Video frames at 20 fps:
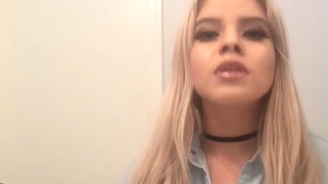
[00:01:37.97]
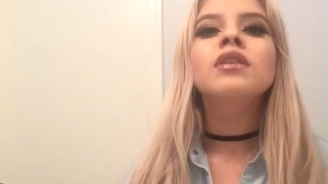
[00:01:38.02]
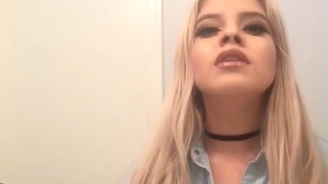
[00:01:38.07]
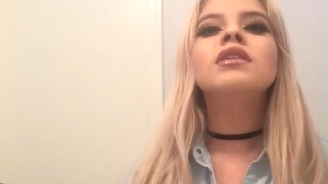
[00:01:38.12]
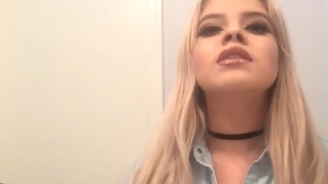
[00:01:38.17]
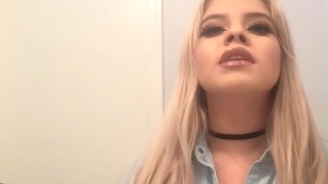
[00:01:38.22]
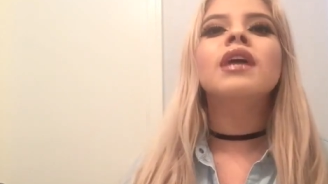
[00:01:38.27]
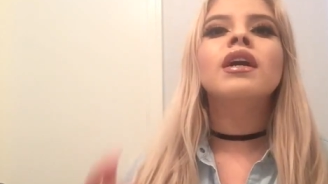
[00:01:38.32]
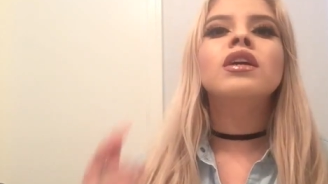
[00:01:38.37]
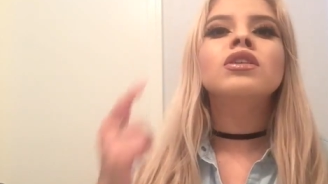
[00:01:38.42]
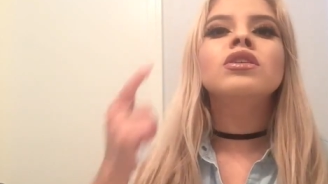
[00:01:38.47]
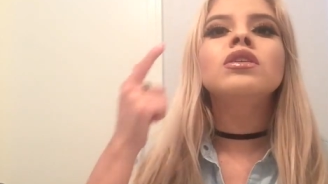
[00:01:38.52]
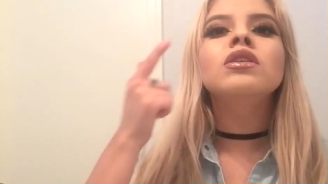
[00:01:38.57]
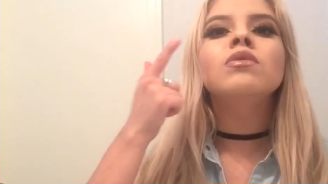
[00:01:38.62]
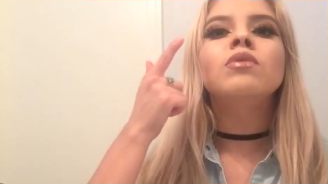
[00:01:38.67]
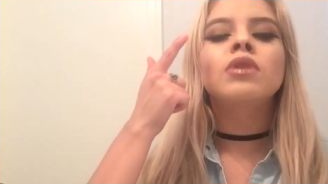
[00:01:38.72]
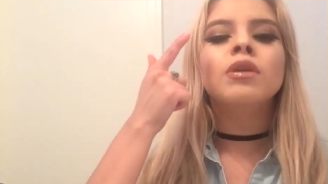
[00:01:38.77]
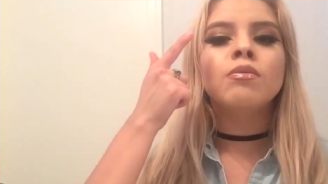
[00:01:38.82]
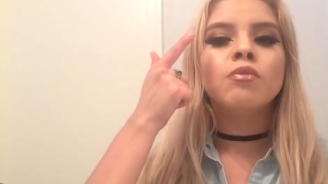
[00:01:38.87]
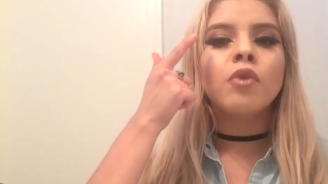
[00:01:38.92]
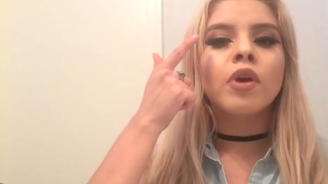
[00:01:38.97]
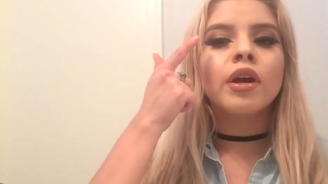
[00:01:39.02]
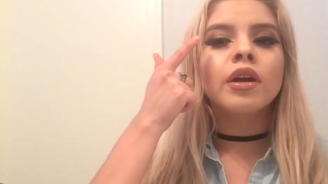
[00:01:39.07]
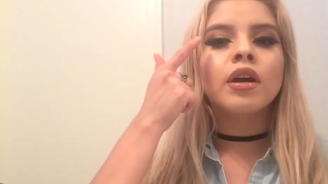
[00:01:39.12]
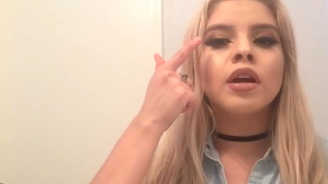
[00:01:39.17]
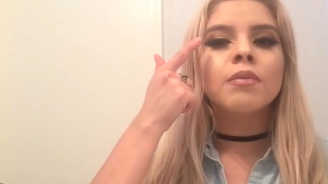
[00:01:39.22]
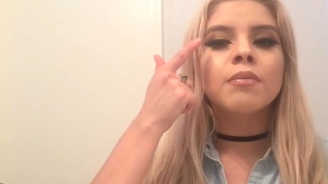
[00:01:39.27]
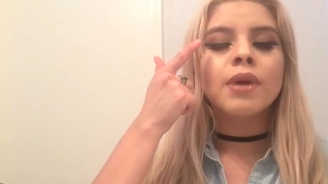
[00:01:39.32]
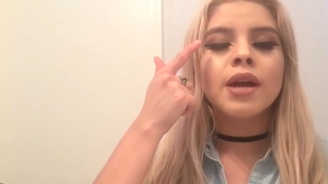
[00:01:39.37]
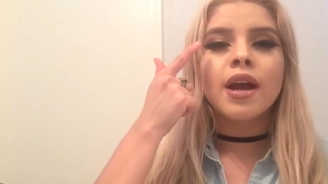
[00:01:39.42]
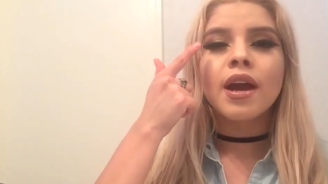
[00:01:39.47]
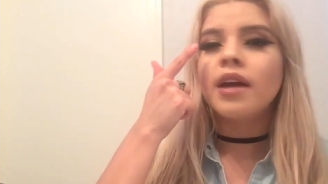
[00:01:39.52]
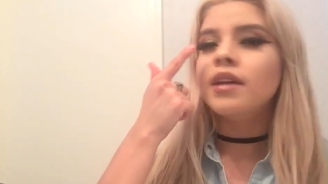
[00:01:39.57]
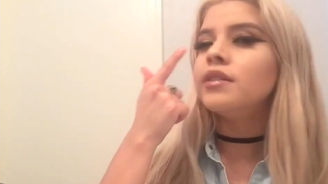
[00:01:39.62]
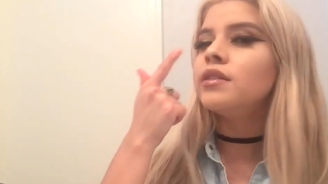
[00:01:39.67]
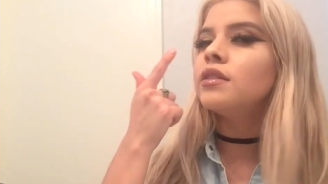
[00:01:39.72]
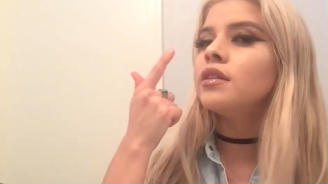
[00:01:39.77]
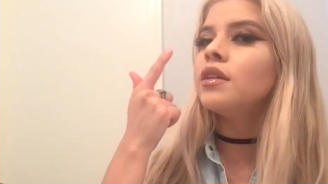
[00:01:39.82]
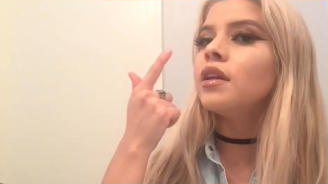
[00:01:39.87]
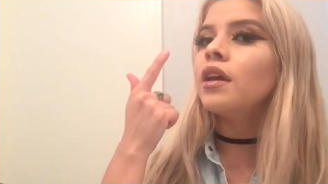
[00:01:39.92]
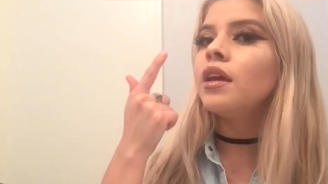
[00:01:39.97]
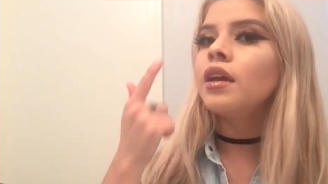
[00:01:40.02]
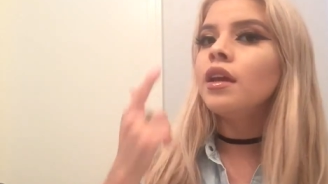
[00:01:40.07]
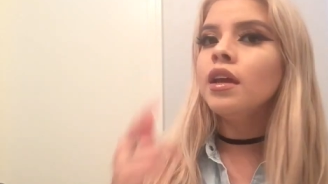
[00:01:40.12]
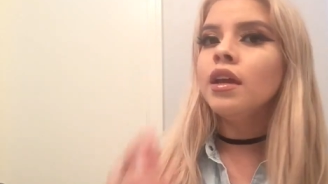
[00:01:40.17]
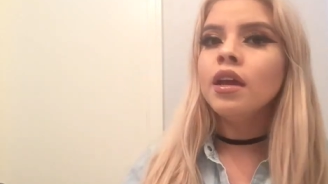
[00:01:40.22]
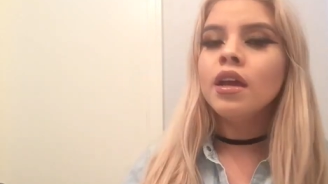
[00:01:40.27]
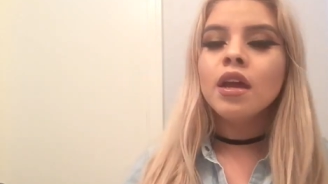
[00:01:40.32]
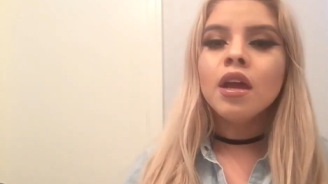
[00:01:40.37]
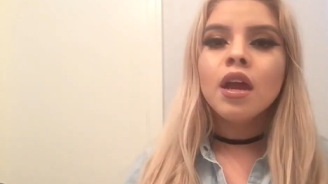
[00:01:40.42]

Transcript: and it's actually what I'm wearing on my eyes today.